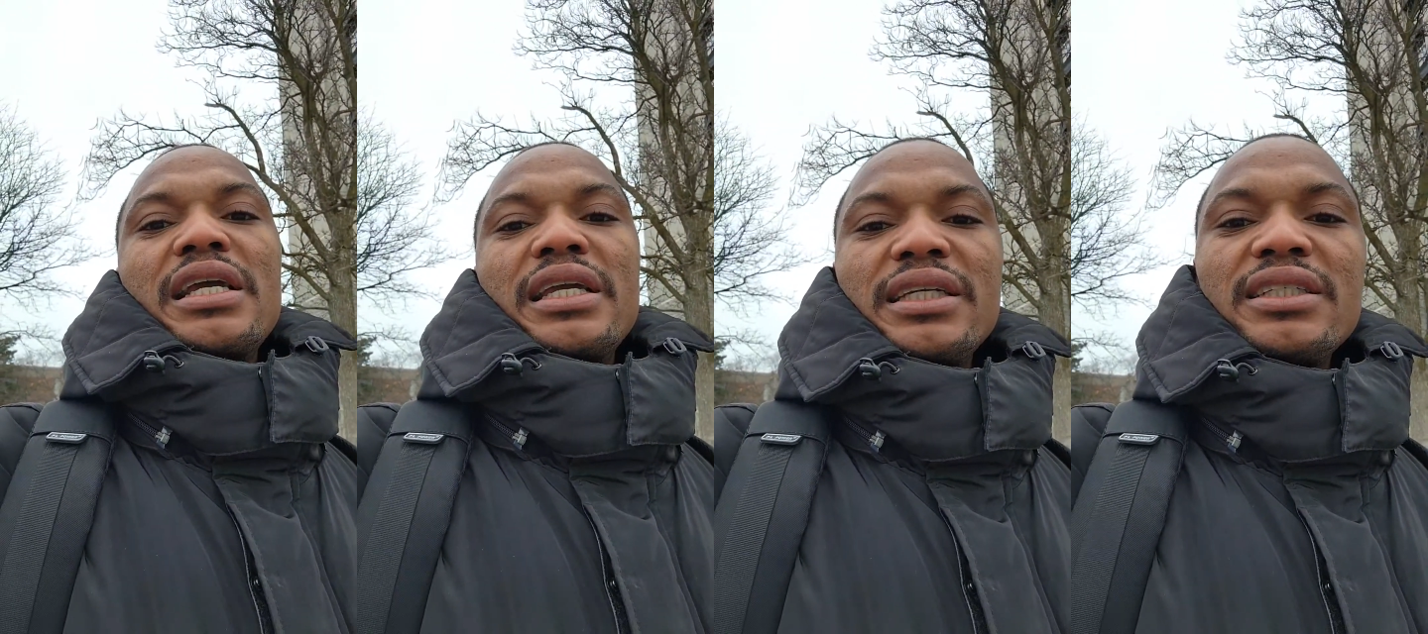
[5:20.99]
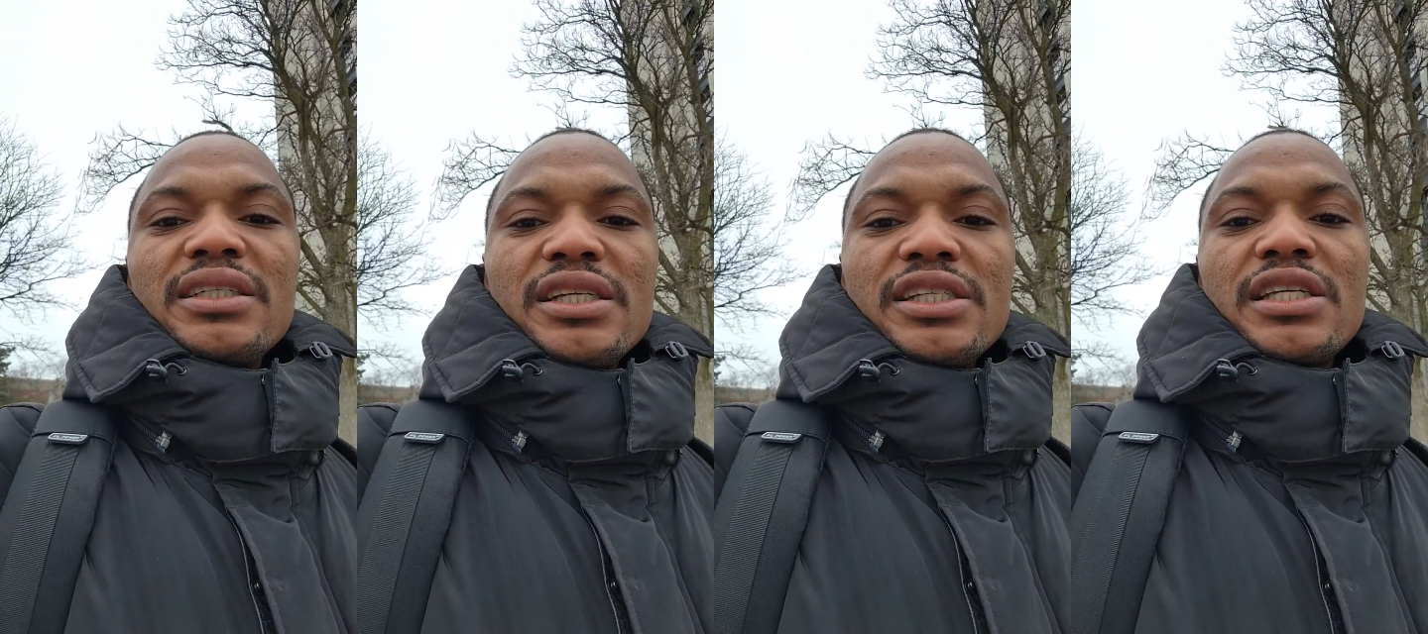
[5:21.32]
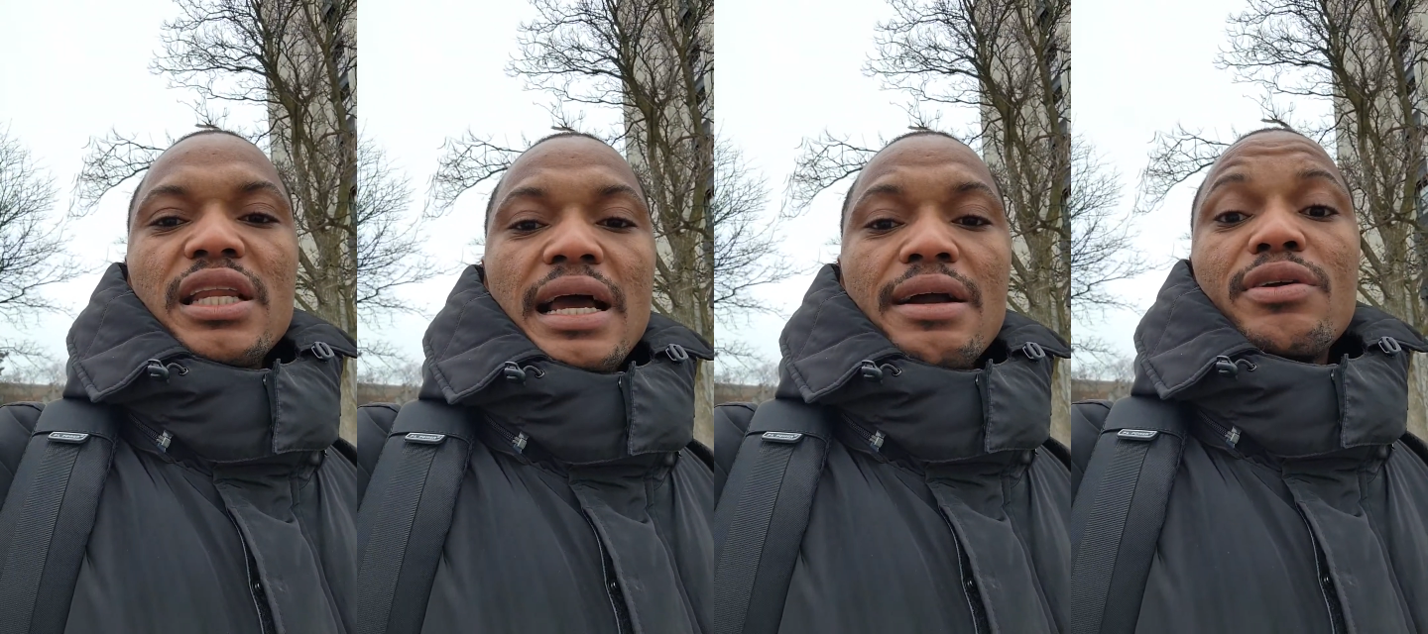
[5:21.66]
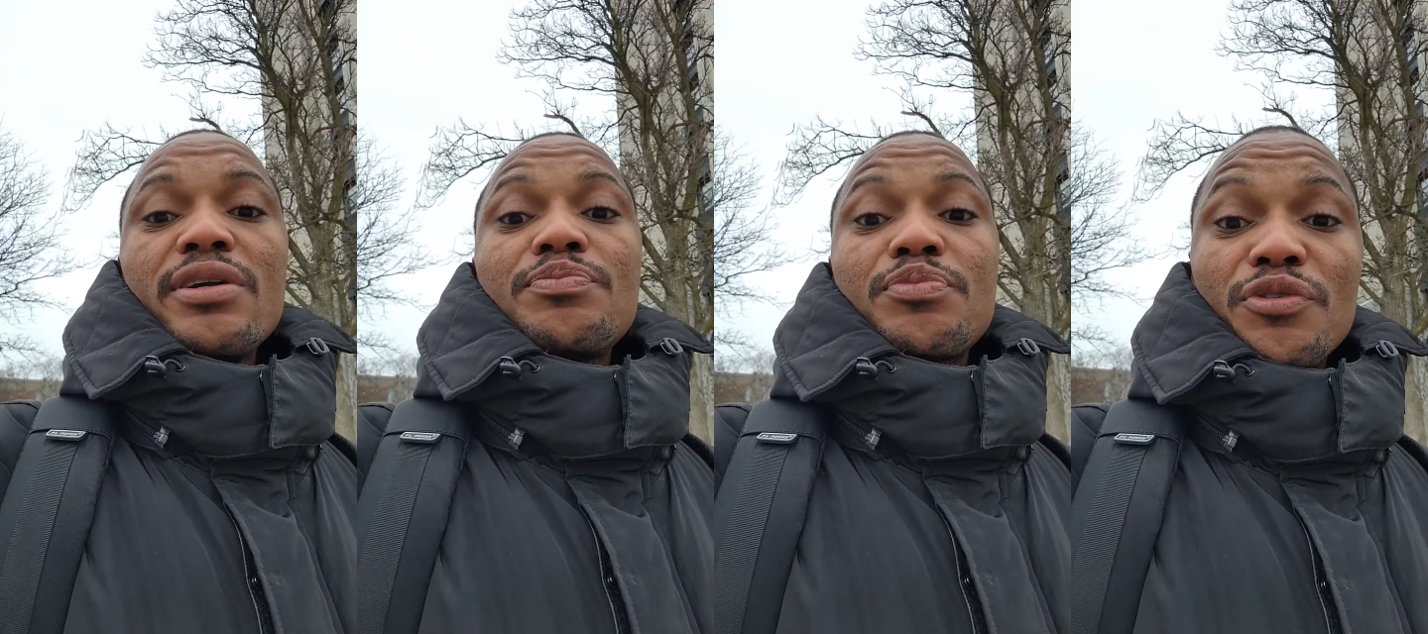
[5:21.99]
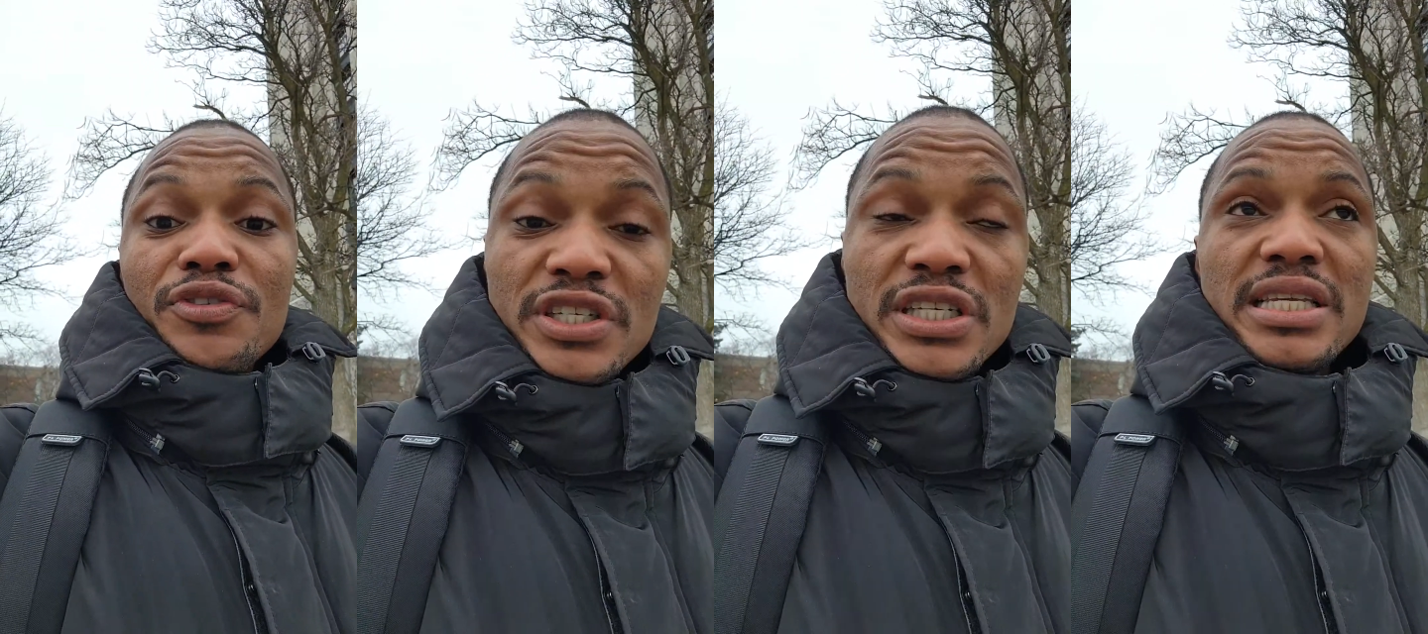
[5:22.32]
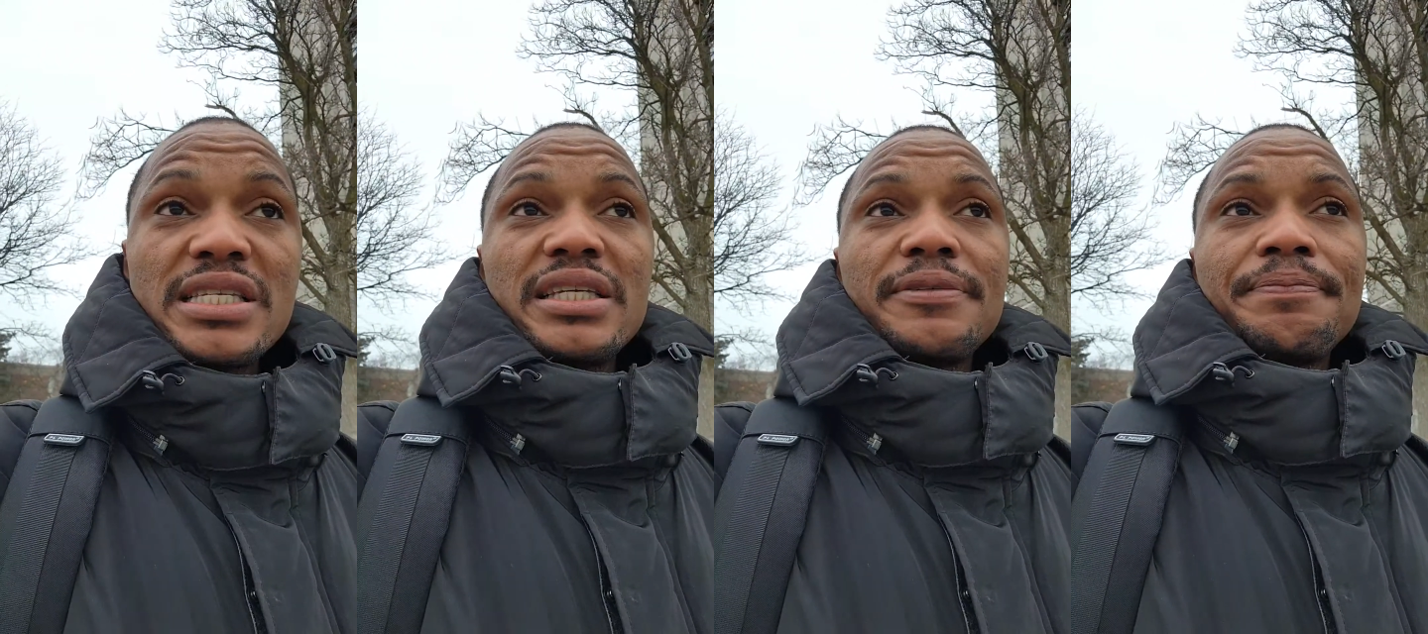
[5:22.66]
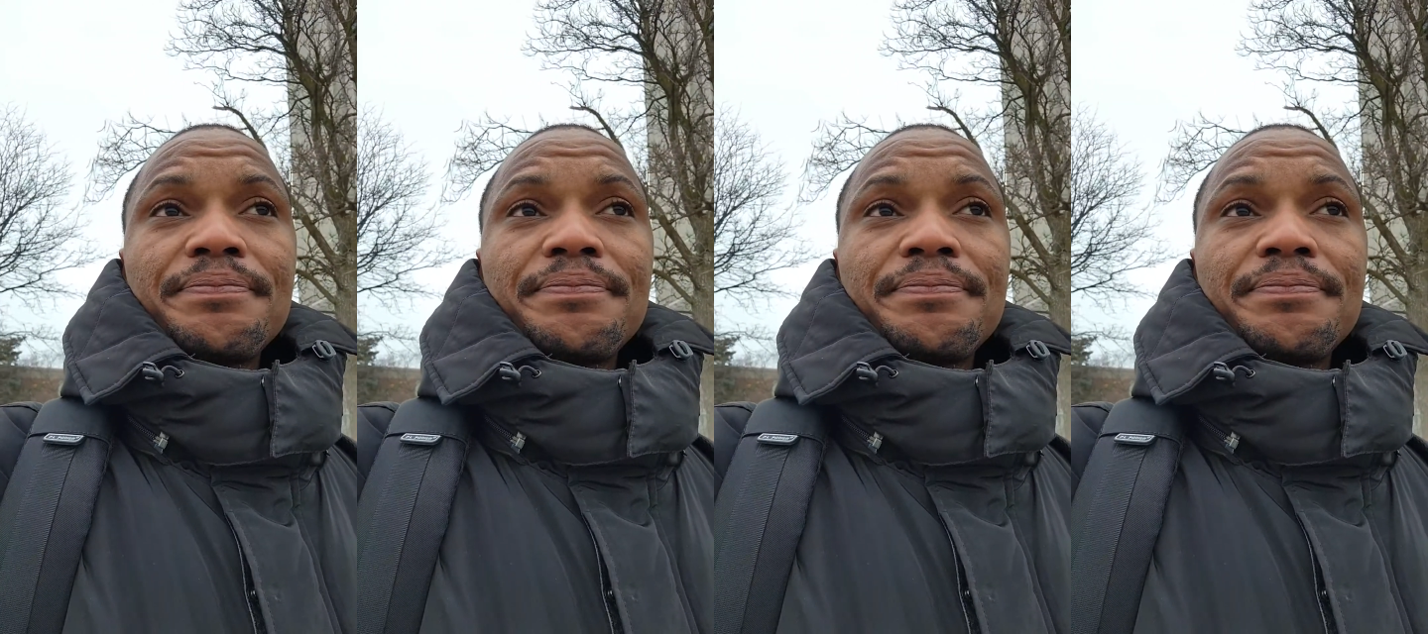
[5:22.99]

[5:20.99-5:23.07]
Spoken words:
English language proficiency.